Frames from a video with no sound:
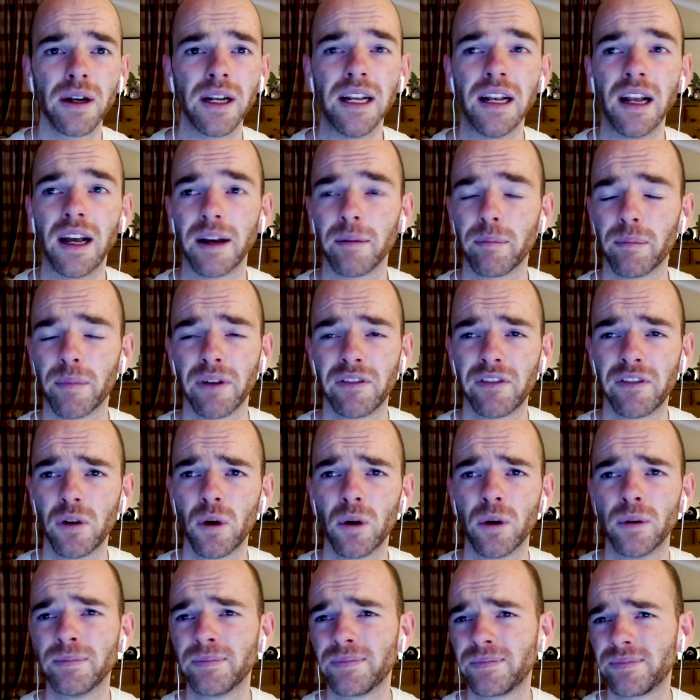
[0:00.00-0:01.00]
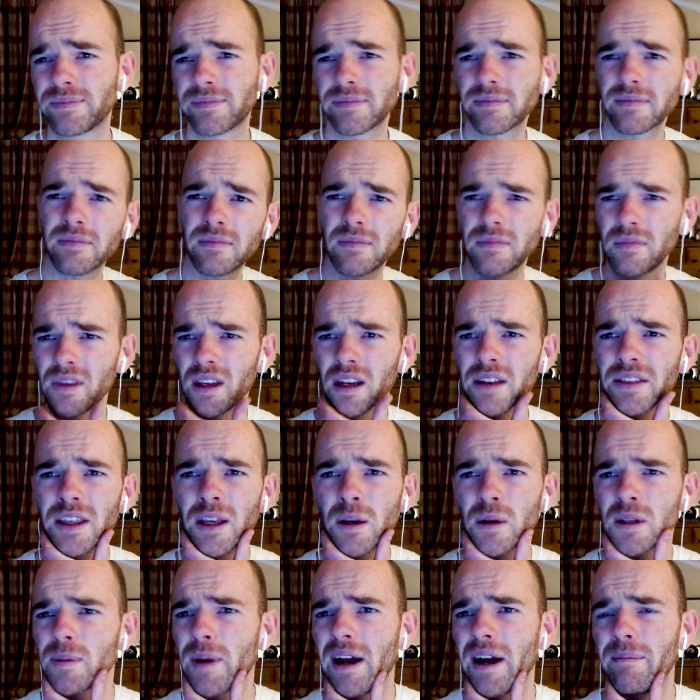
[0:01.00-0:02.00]
Like, before, I think it
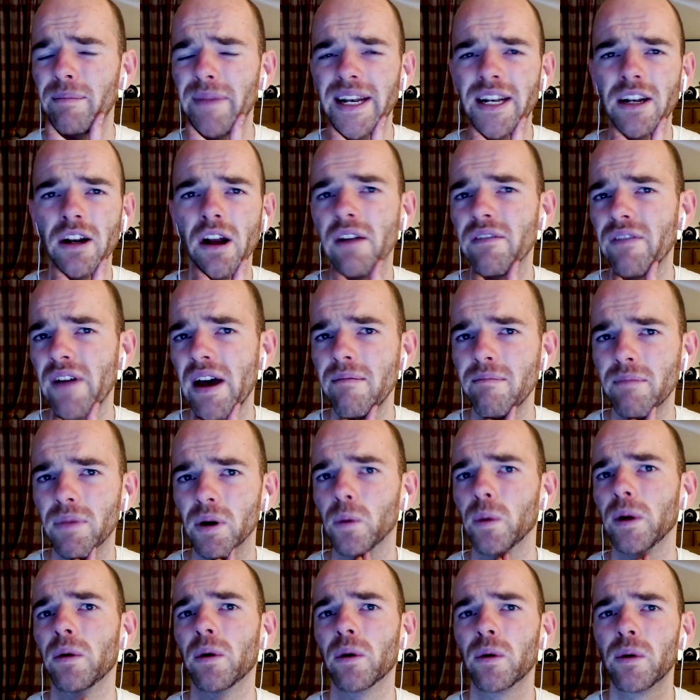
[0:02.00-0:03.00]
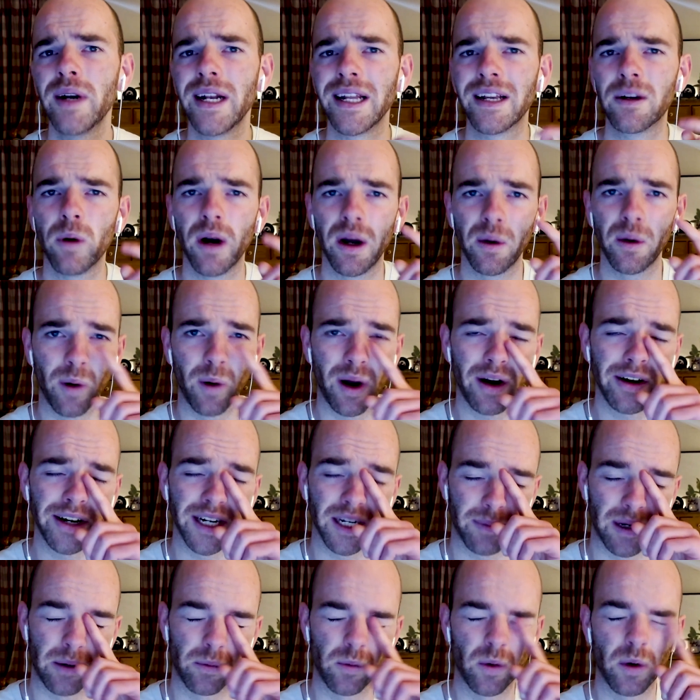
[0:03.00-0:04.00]
was about mid-November, we were really quite worried
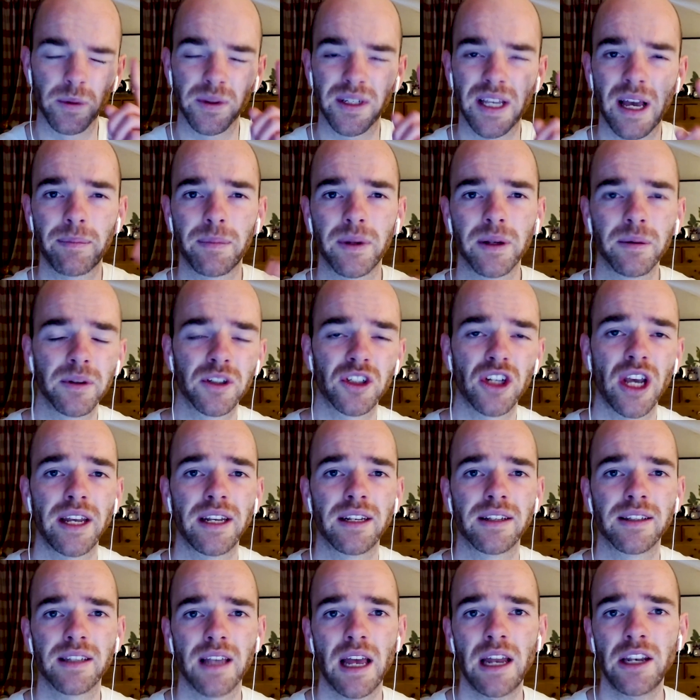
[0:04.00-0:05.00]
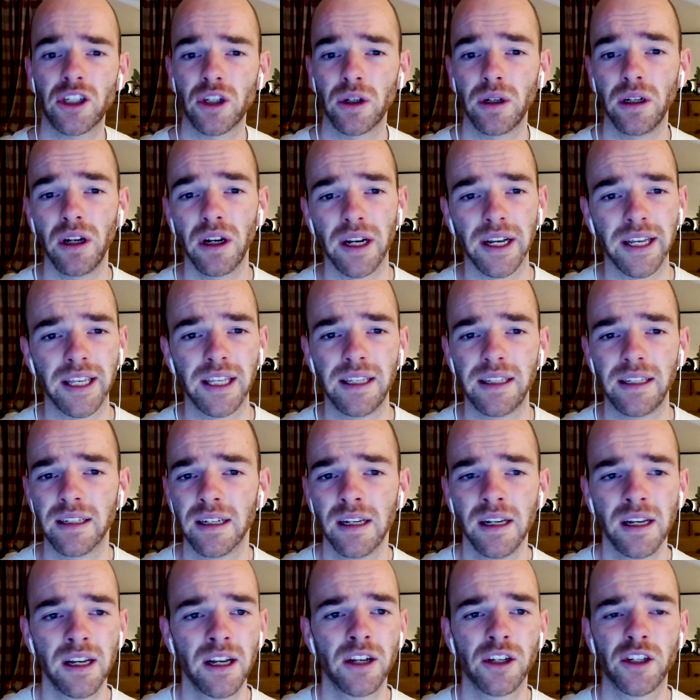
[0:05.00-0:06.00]
about what was happening with Jadon Sancho. It looked like he'd
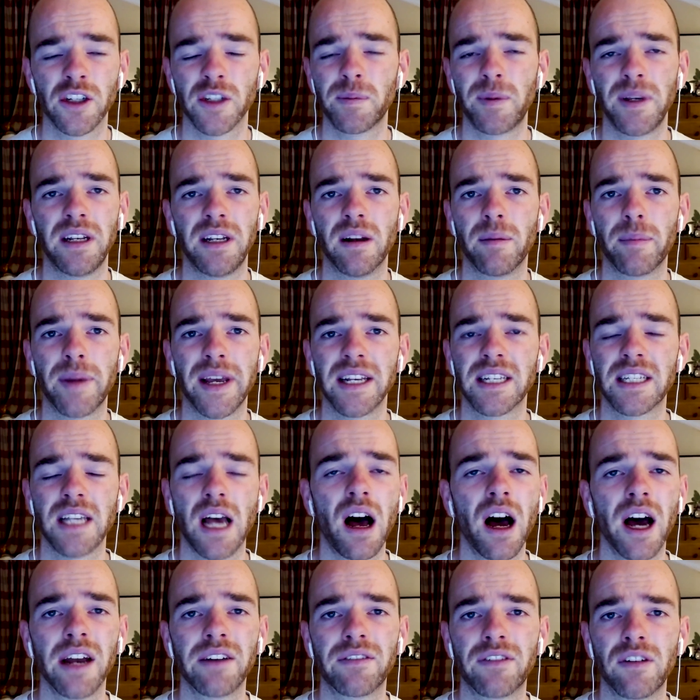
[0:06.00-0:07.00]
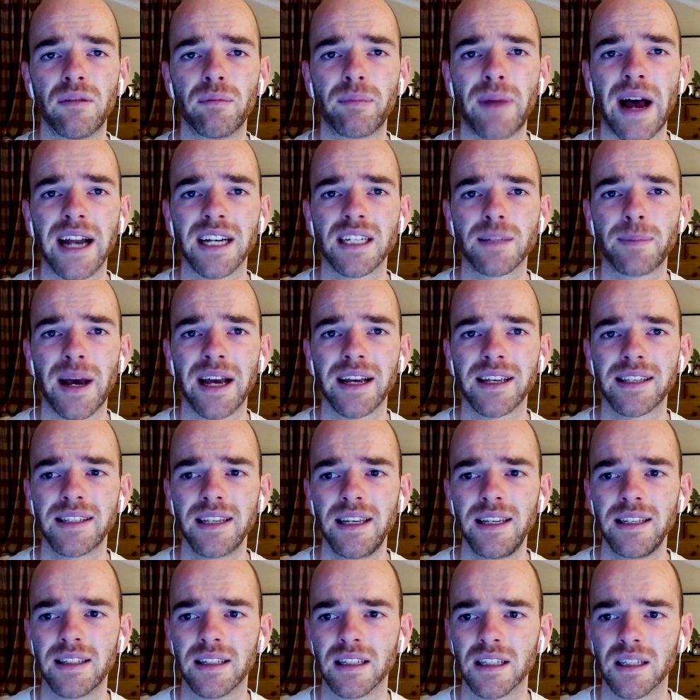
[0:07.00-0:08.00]
just been a bit tired from back-to-back
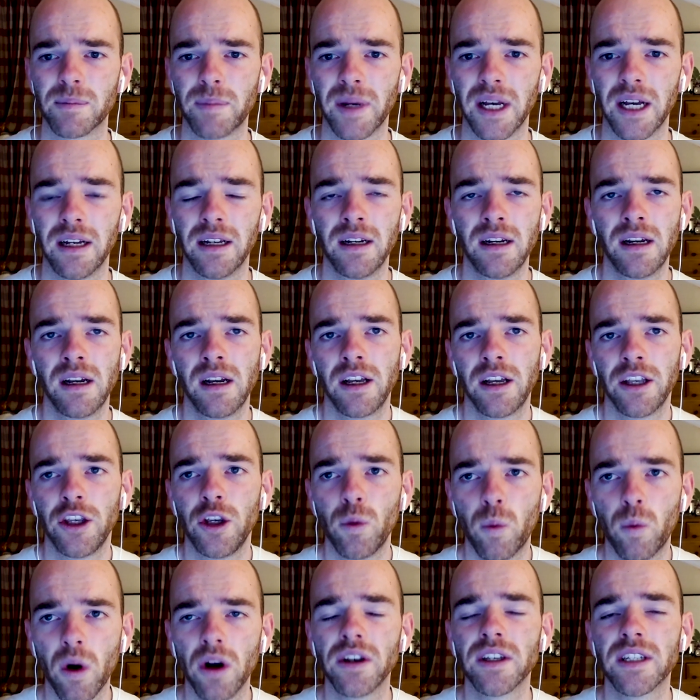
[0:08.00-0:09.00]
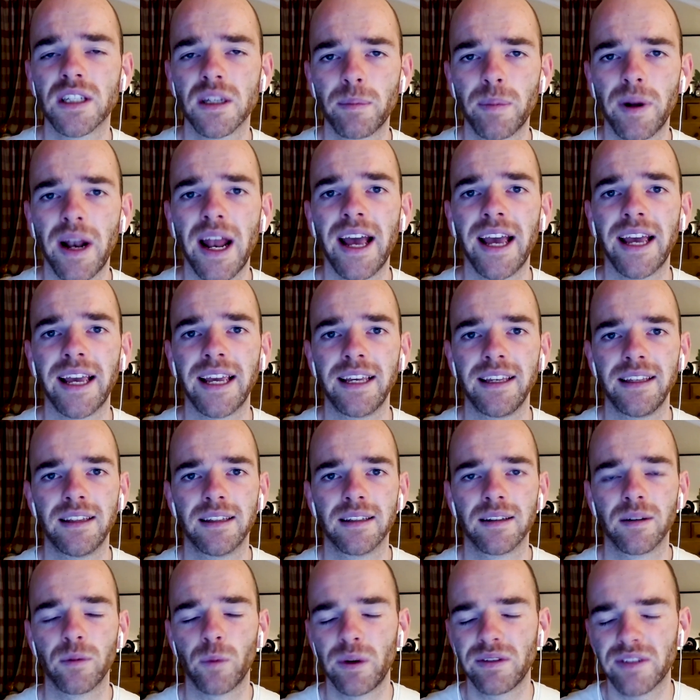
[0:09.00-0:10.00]
seasons. But you want to play,
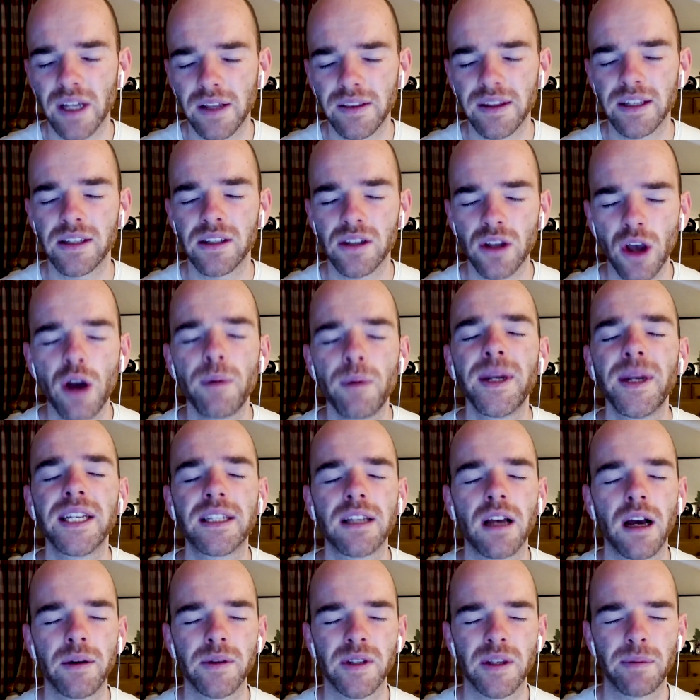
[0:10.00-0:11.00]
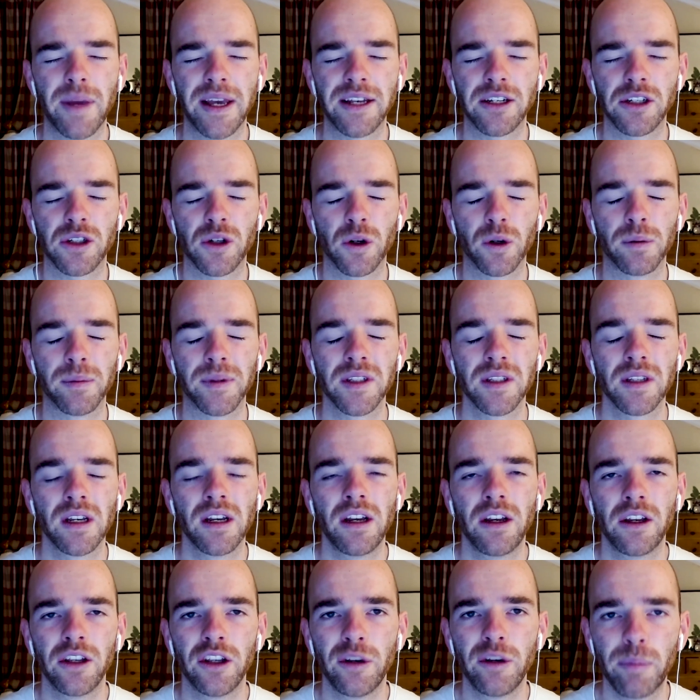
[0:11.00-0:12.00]
we've done this so many times in major tournaments,
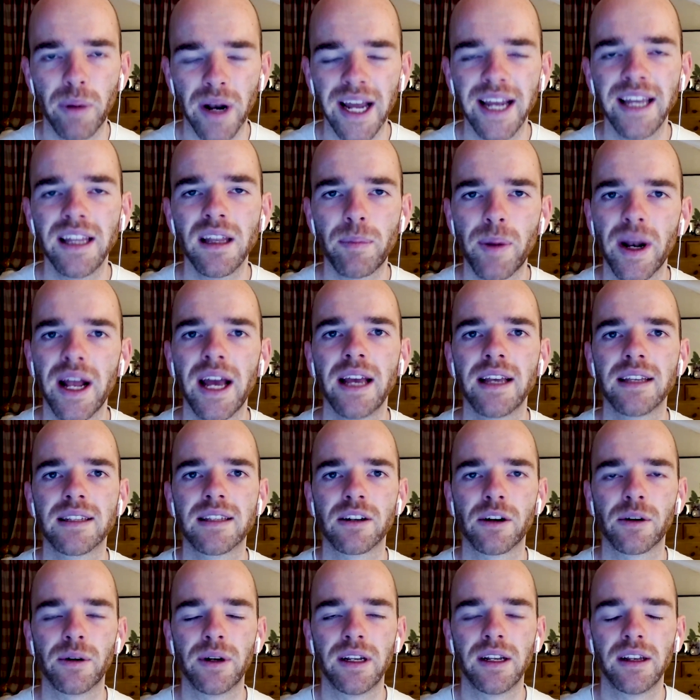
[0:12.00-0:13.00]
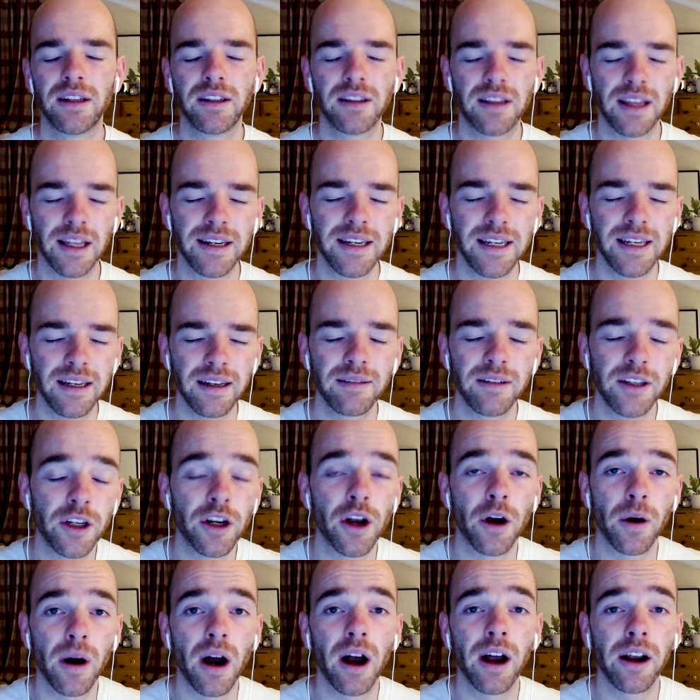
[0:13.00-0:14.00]
you play the players that are
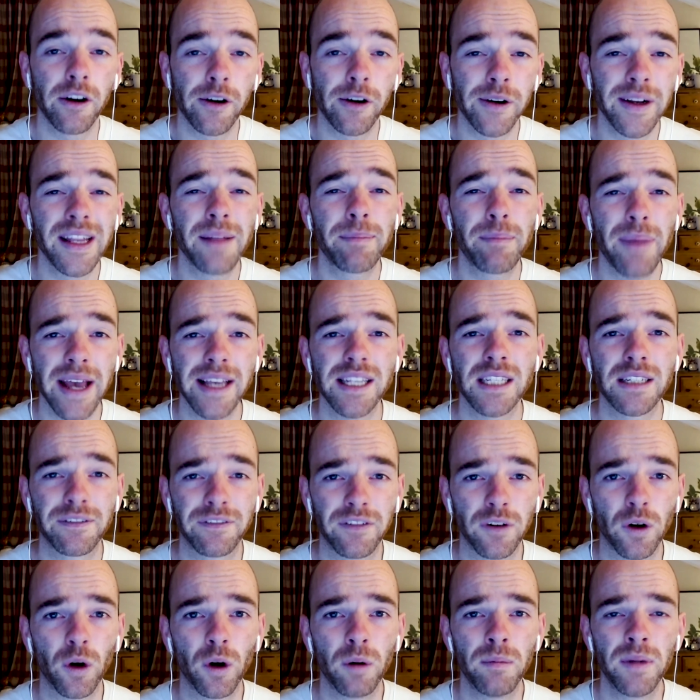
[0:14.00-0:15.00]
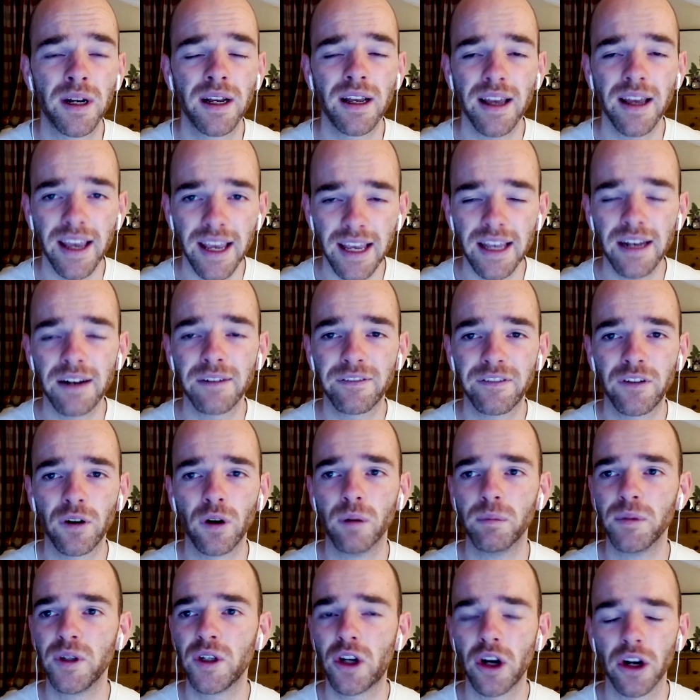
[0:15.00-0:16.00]
are in the best form, form.
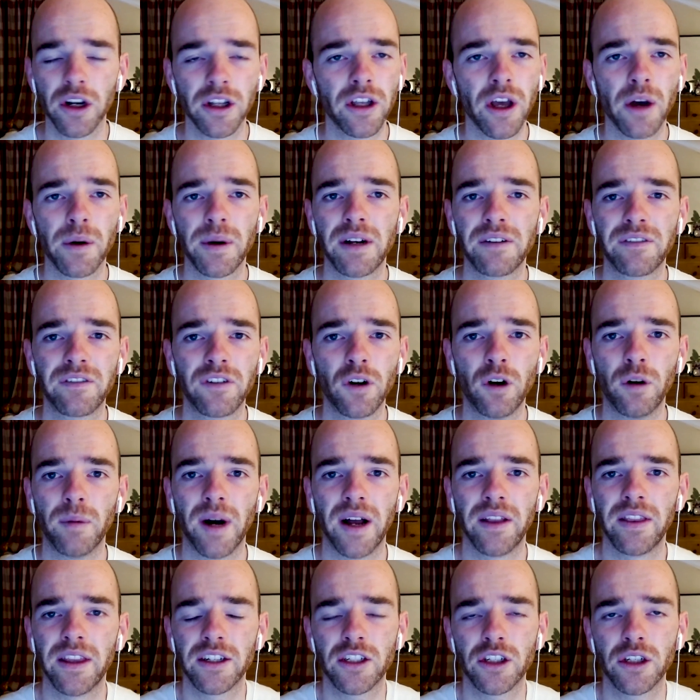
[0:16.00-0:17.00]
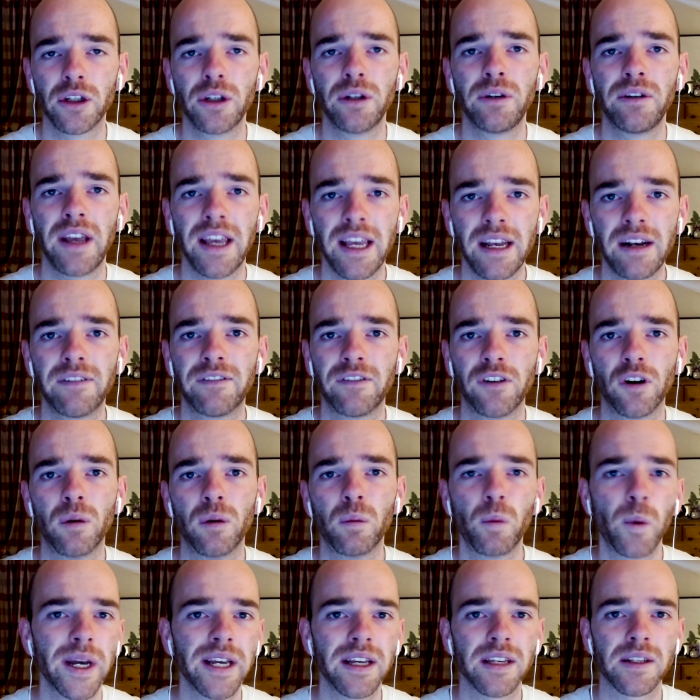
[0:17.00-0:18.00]
You've got to go in form. And the 2 in-form
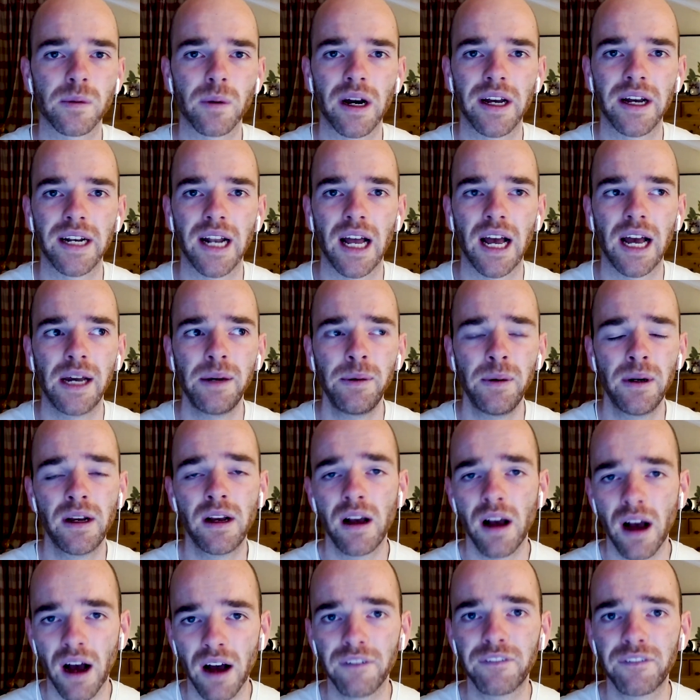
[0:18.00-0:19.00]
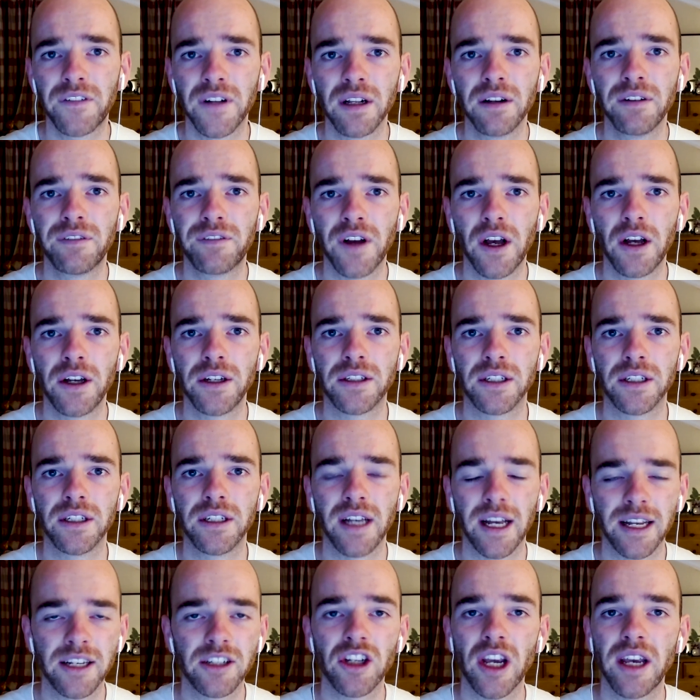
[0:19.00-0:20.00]
wingers right now are Phil Foden
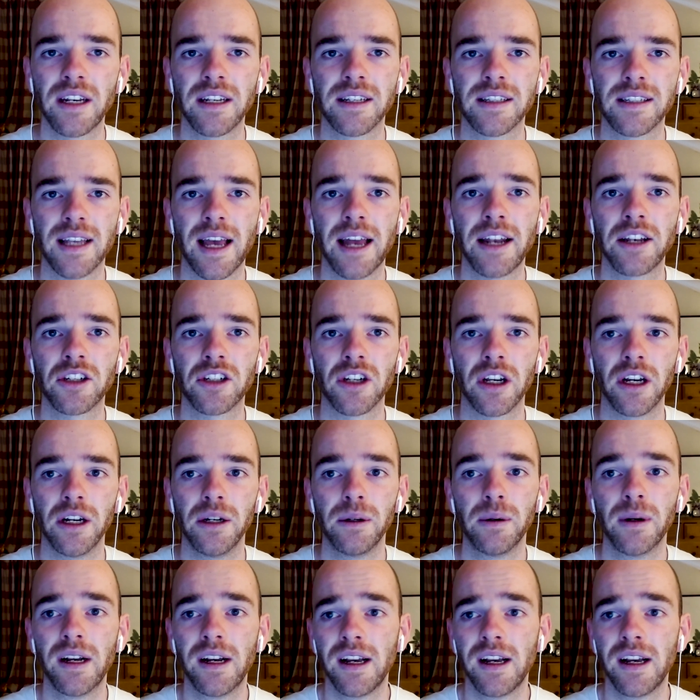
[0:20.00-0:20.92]
and Jadon Sancho.